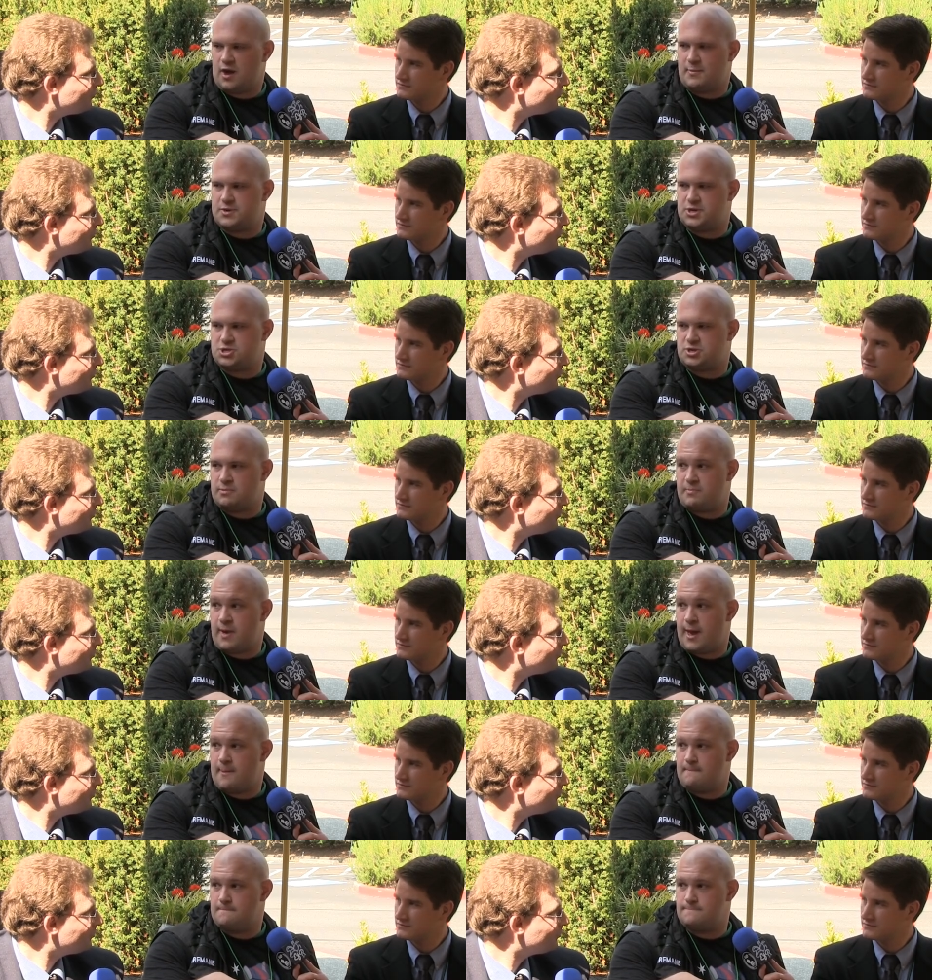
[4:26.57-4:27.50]
Speaker 1: competition in
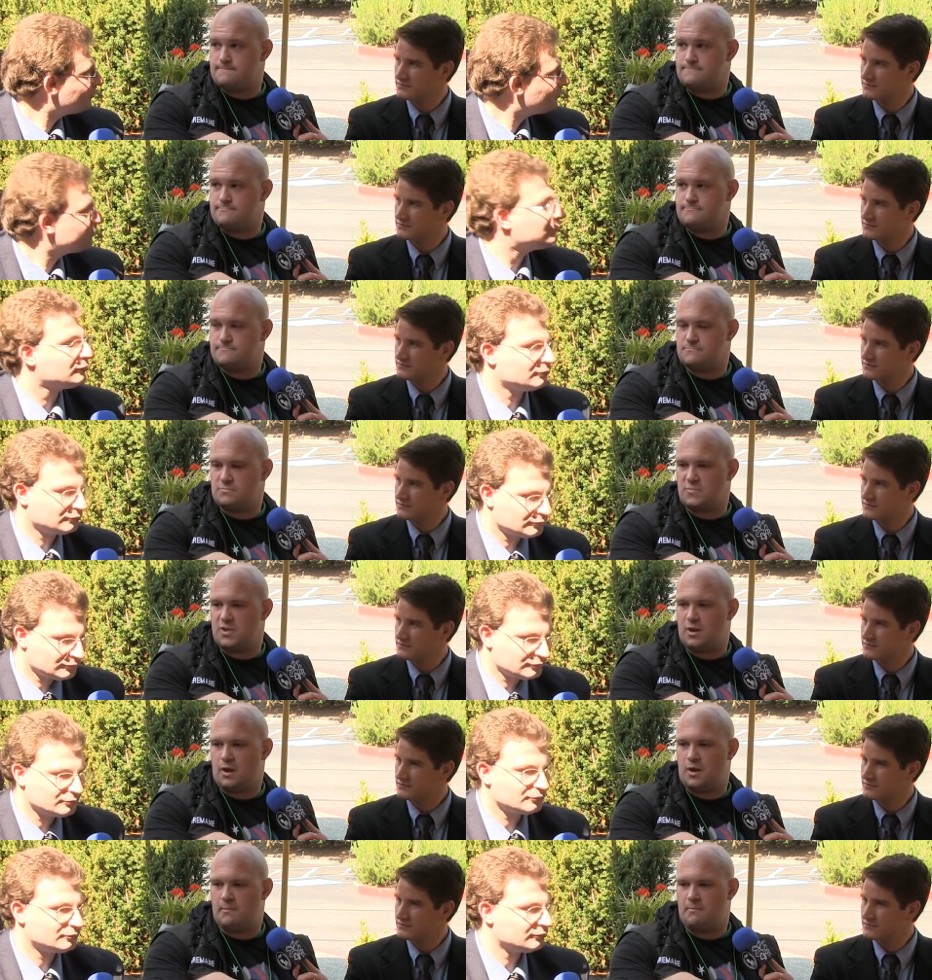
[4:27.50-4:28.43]
May,
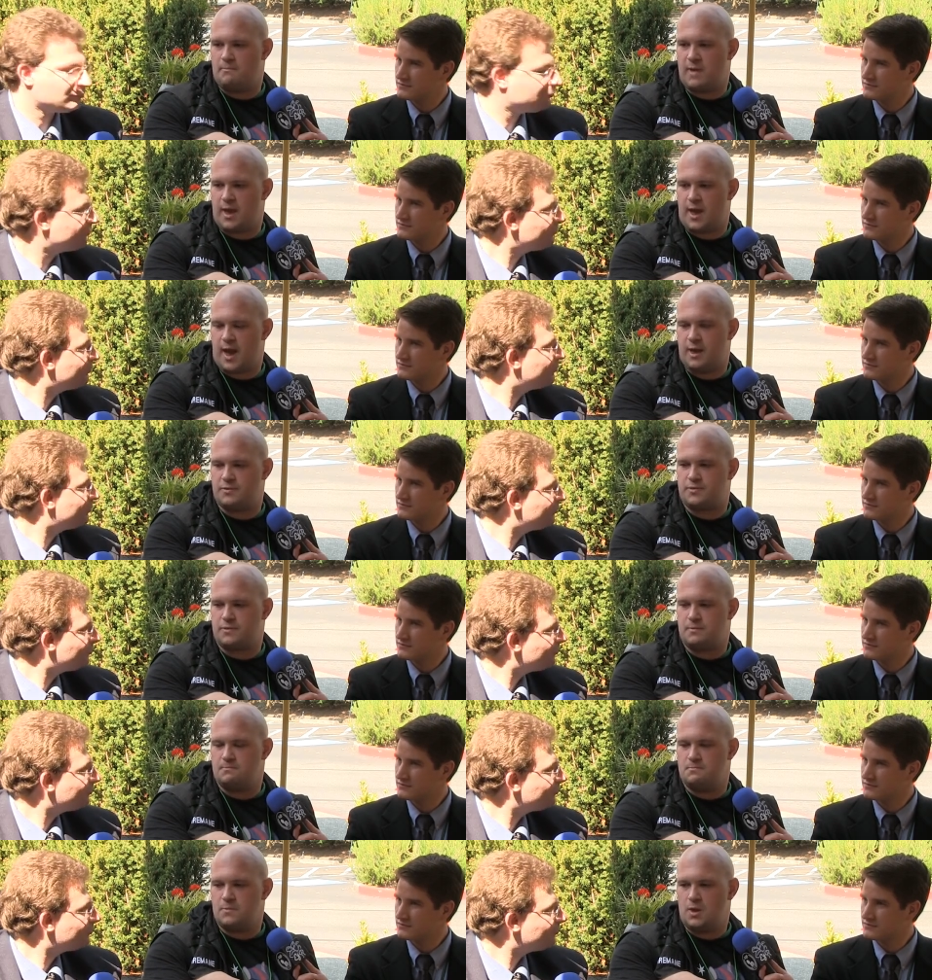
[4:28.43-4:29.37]
uh, May eighth.
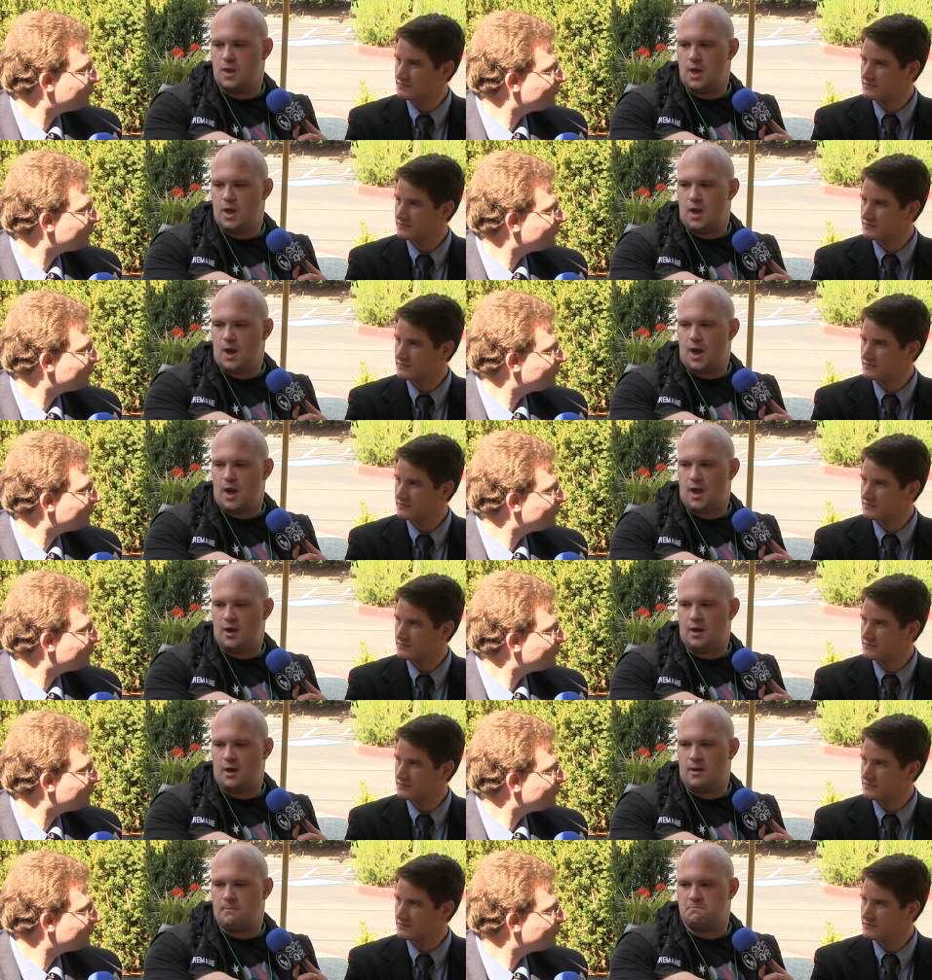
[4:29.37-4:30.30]

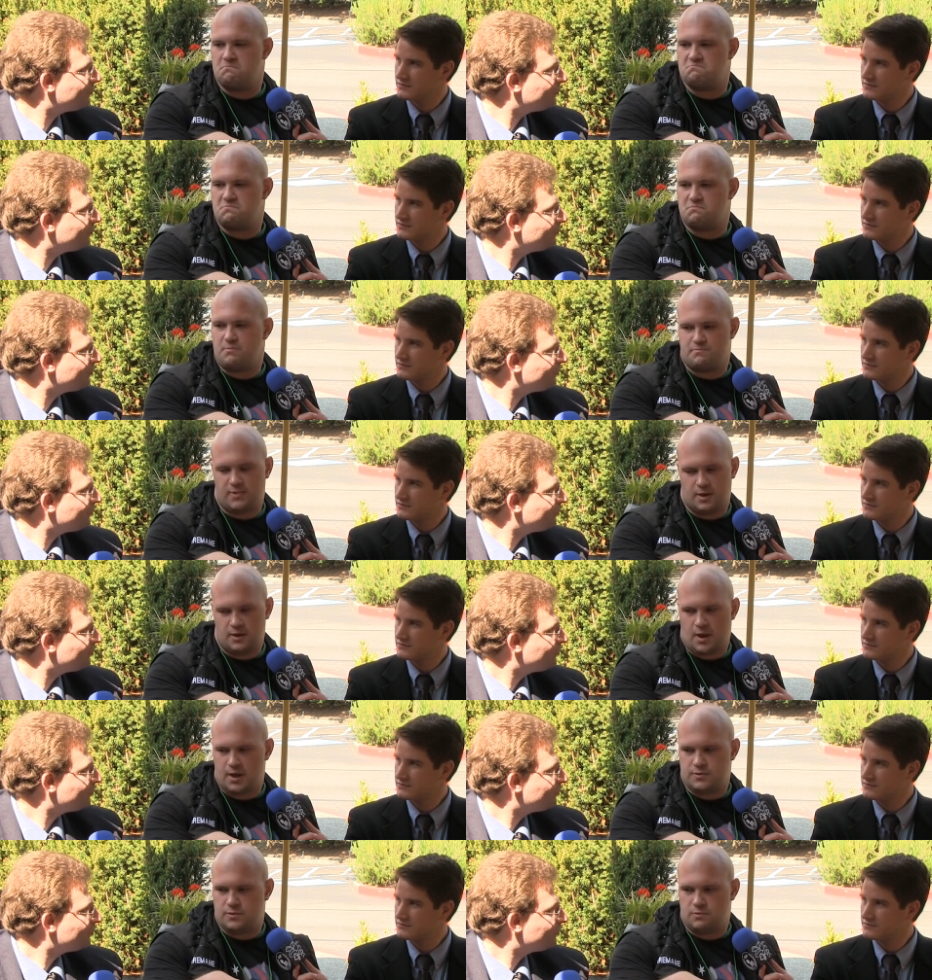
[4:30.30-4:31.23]
Um,
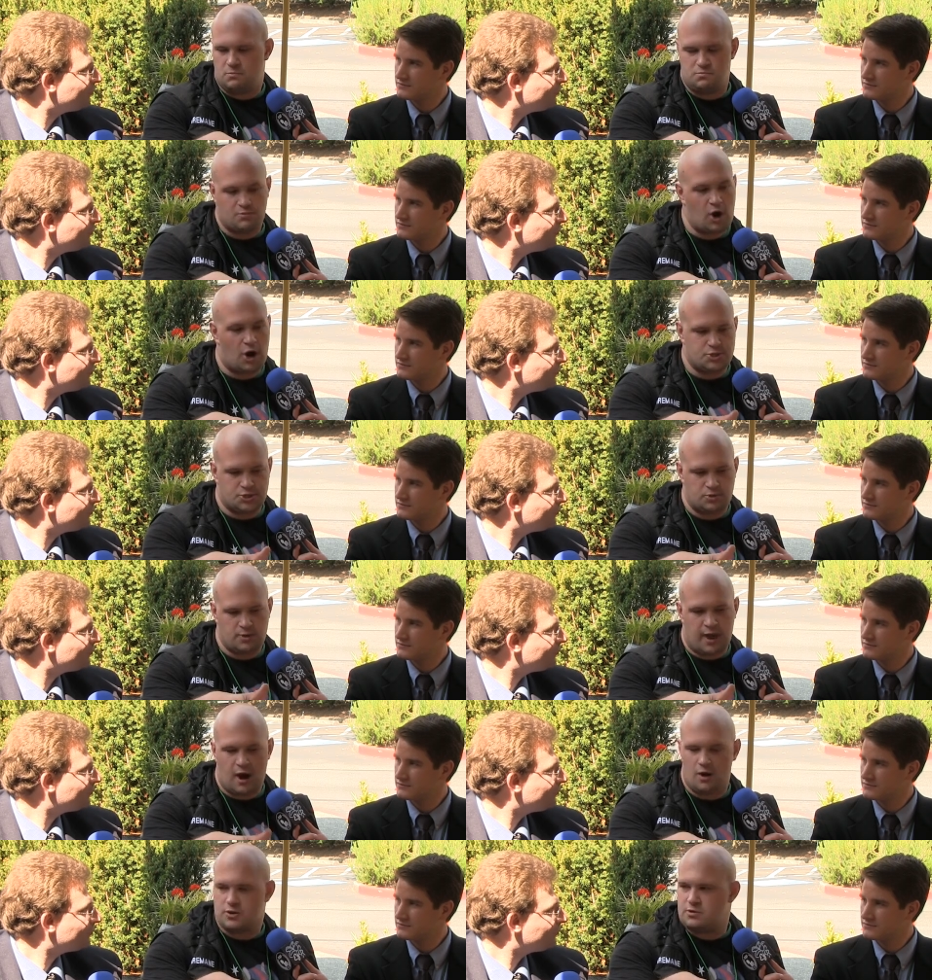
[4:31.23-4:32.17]
being I do cartoon
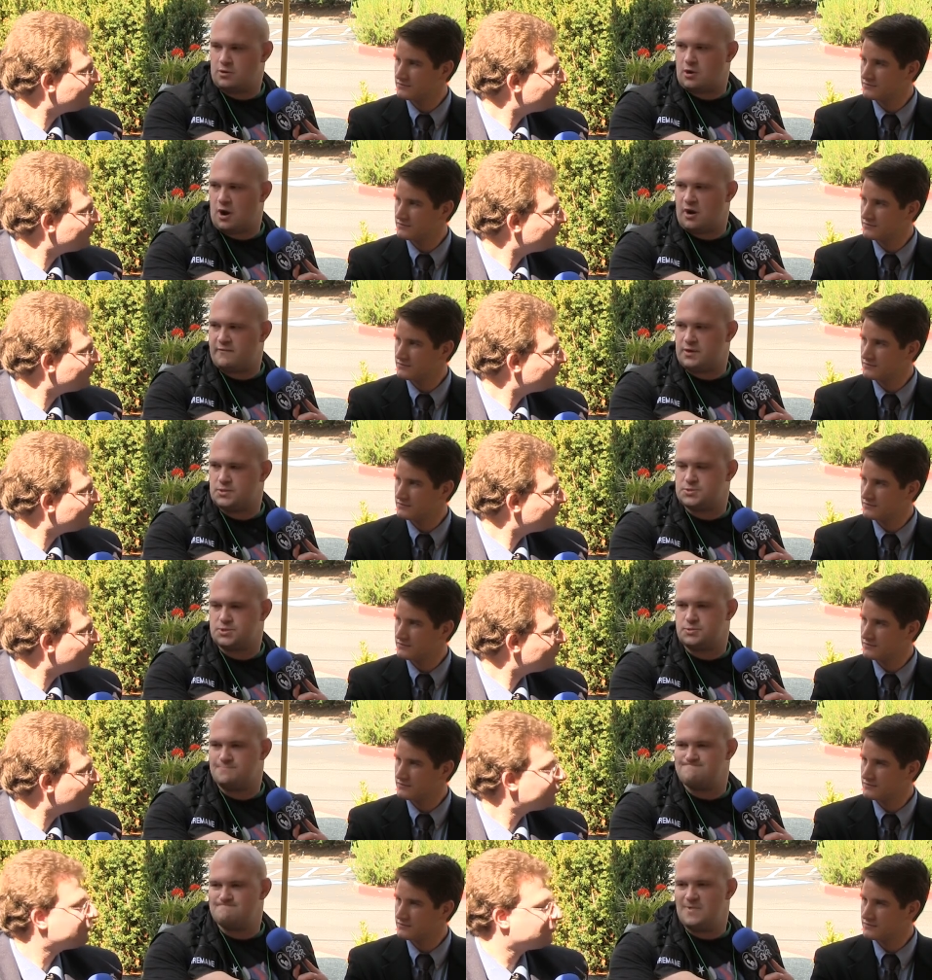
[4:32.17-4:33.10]
character
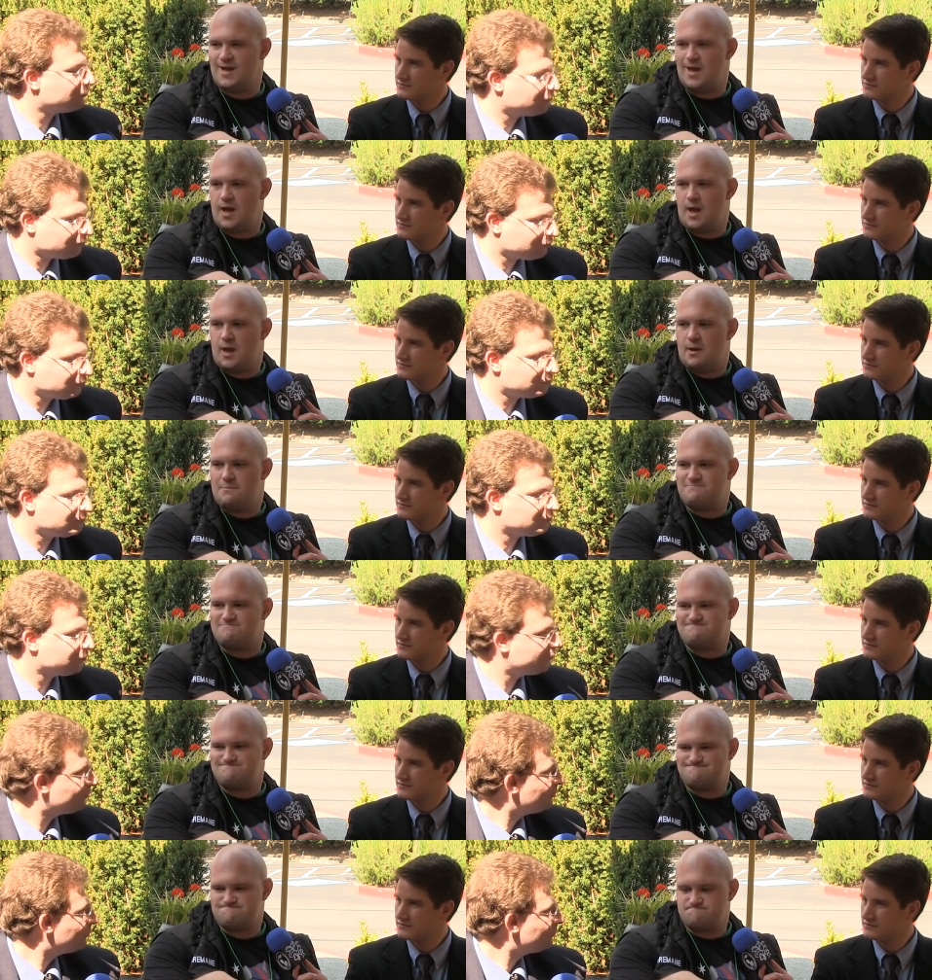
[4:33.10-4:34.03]
carvings,
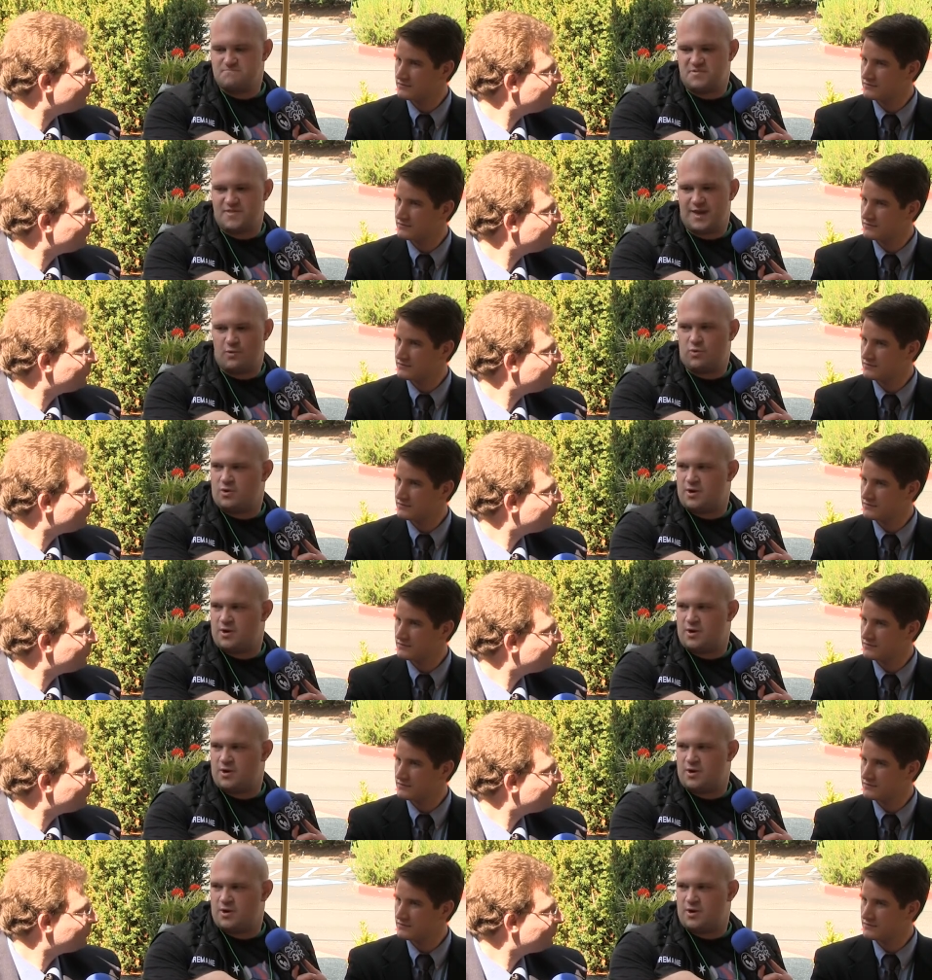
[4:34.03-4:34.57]
they were